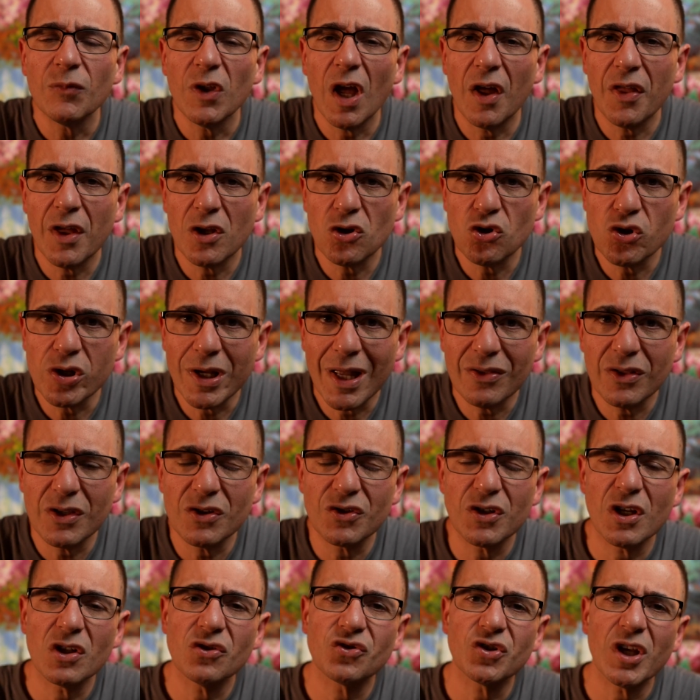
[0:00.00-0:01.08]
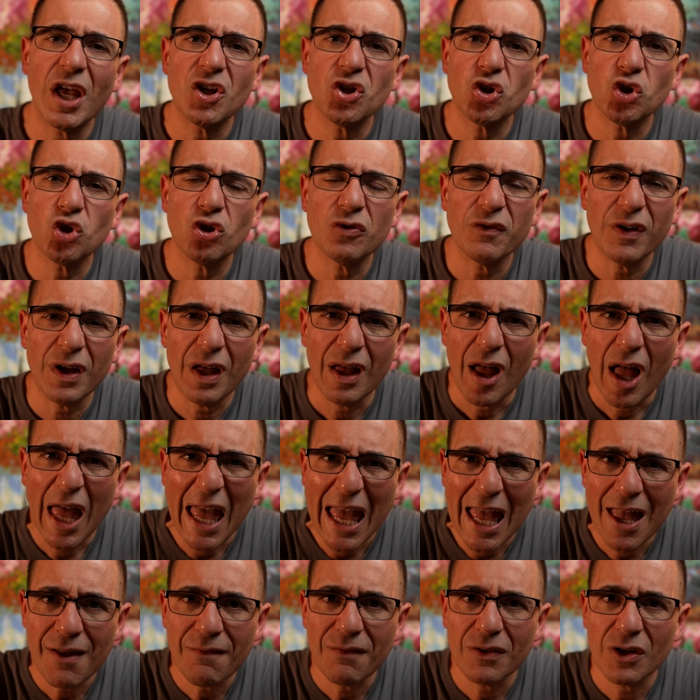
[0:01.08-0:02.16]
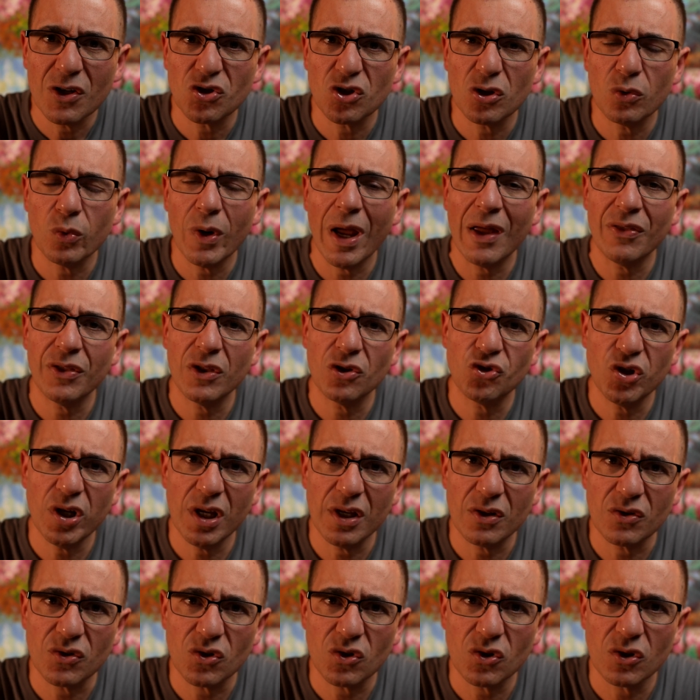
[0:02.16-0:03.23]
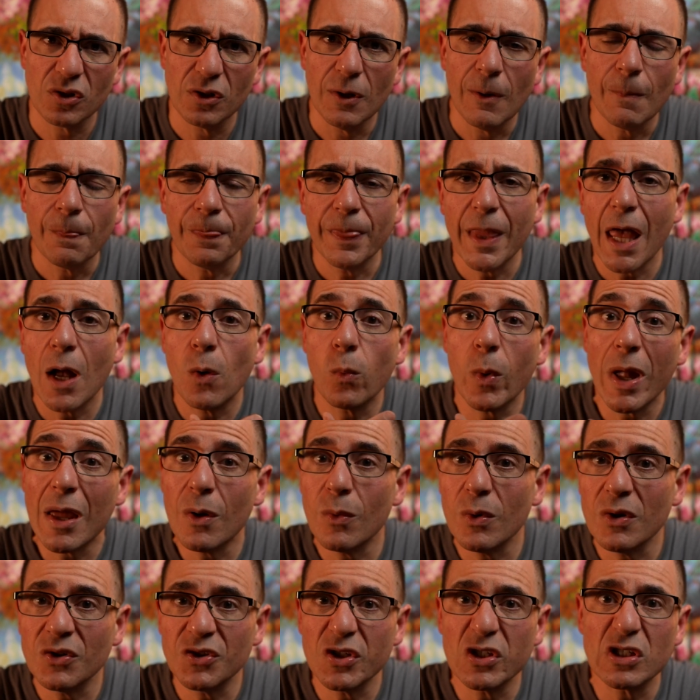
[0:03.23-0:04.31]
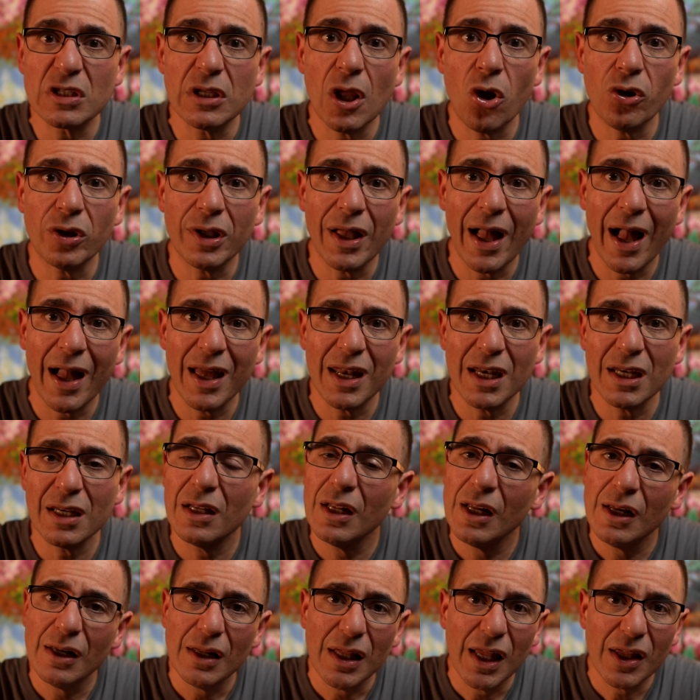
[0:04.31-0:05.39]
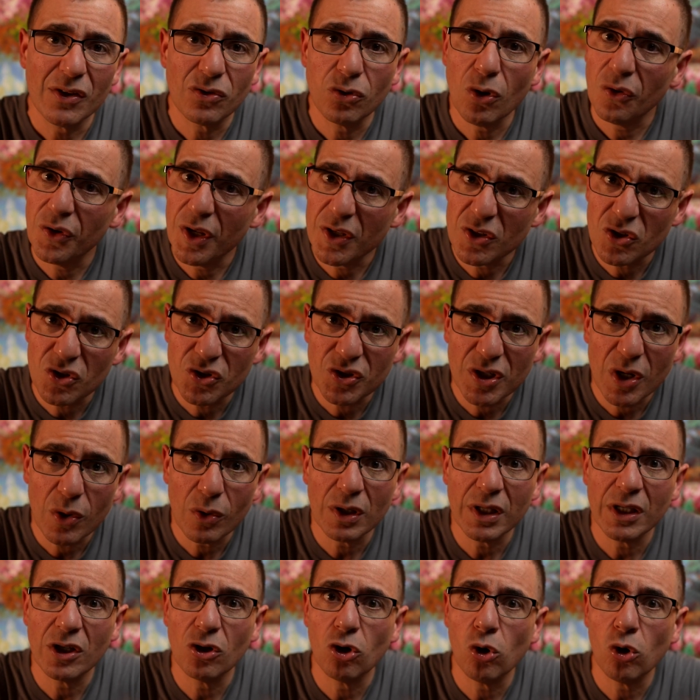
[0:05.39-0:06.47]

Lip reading: and then you get this sensation of a heaviness around the chest. Now, where is this located? It's not necessarily